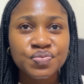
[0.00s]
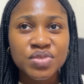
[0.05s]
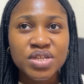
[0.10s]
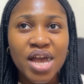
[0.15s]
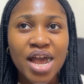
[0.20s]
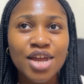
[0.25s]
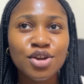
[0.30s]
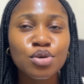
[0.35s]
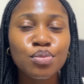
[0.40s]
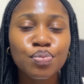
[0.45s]

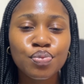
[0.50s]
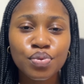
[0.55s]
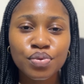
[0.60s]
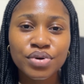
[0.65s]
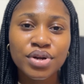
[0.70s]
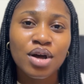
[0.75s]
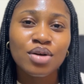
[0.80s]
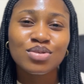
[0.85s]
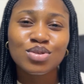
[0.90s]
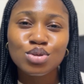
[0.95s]
I don't
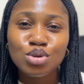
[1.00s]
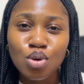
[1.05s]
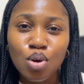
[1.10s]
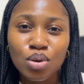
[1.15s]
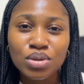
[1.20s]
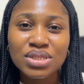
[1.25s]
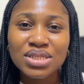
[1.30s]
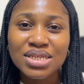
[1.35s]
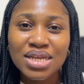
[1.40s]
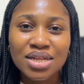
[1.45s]
put out
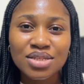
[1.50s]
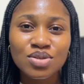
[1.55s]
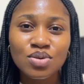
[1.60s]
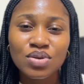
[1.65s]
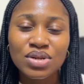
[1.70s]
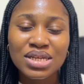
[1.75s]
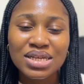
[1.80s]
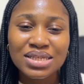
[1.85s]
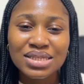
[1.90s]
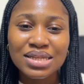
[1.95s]
content
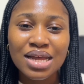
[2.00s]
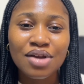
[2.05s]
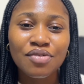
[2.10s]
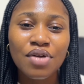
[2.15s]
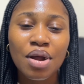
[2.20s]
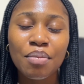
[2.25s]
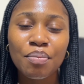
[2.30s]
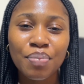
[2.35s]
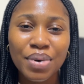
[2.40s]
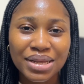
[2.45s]
on
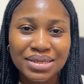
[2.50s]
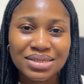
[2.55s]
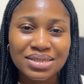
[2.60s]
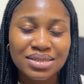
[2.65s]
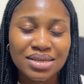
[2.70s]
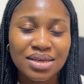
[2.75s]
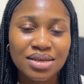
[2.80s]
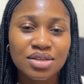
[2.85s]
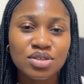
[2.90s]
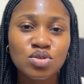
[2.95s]
Instagram per
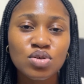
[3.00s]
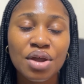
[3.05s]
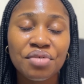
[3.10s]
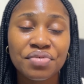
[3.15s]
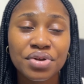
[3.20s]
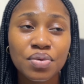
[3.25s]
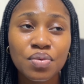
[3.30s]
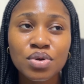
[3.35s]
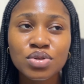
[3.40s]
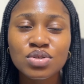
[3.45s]
se, so I
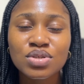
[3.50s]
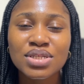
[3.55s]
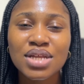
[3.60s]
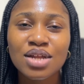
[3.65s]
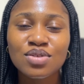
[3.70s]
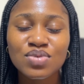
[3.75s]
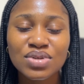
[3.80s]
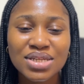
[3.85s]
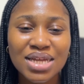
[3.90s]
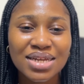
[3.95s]
really want to
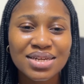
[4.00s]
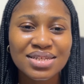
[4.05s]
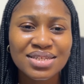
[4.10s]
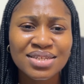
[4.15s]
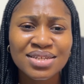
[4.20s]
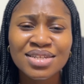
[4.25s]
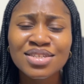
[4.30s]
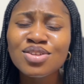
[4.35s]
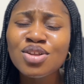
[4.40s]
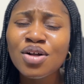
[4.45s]
start doing that
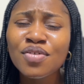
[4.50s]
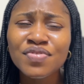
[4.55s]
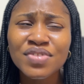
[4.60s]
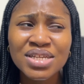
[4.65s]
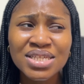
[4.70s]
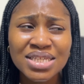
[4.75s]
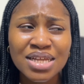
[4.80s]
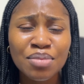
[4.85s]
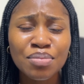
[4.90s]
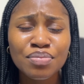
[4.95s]
this year. It's a lot of
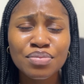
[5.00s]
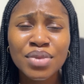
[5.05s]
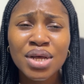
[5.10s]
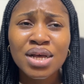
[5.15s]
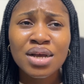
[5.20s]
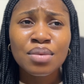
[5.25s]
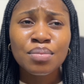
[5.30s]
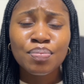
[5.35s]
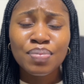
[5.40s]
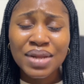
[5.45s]
things
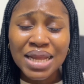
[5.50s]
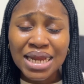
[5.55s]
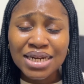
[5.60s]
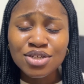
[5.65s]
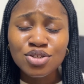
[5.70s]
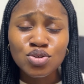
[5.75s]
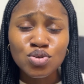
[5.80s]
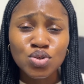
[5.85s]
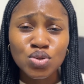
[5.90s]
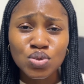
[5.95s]
I'm
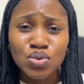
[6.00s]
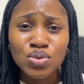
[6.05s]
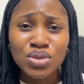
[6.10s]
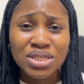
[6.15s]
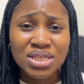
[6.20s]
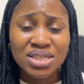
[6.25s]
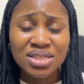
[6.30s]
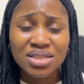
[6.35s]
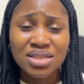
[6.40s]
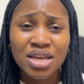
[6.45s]
planning to do
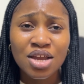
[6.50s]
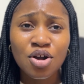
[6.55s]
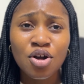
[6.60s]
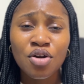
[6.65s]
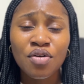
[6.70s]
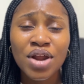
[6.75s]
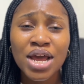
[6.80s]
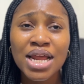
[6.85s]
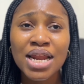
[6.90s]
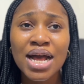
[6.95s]
this year,
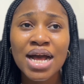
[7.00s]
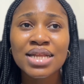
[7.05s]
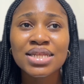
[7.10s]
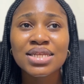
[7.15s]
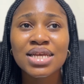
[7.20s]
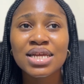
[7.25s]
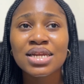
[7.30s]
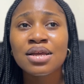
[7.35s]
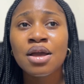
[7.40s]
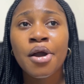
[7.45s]
all right?
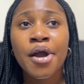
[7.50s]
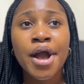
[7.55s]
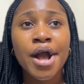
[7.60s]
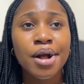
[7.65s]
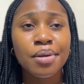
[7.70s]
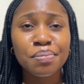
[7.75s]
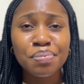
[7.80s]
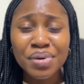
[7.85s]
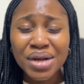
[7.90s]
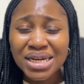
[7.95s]
And then
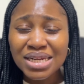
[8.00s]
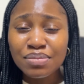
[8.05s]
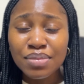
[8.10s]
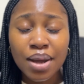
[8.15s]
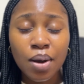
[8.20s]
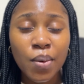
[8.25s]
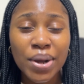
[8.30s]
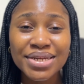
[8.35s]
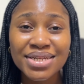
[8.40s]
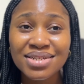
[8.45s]
I'm planning
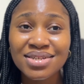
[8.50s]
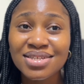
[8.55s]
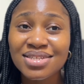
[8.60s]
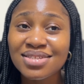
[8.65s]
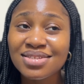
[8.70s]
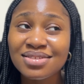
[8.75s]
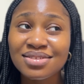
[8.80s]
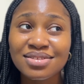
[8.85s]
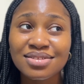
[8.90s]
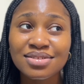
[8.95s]
my wedding. It
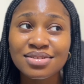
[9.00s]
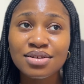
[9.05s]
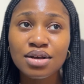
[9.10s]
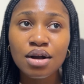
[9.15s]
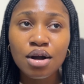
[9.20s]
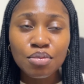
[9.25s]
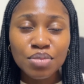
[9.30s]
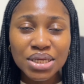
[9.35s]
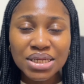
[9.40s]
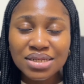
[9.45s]
is
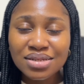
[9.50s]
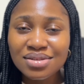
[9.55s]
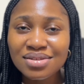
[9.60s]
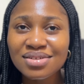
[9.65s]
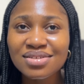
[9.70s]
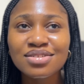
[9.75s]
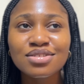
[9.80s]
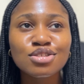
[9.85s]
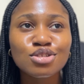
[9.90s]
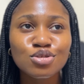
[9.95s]
coming
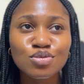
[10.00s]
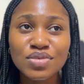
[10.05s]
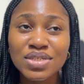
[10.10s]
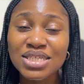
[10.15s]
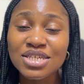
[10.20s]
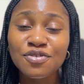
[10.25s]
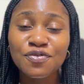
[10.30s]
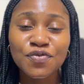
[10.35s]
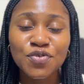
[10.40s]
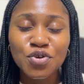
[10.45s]

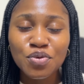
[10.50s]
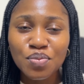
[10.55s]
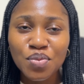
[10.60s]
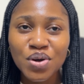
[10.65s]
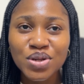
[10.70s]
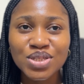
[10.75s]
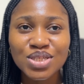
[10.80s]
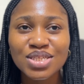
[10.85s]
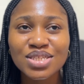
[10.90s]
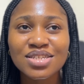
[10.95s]
in a few
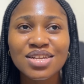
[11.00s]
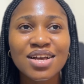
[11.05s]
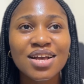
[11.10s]
months.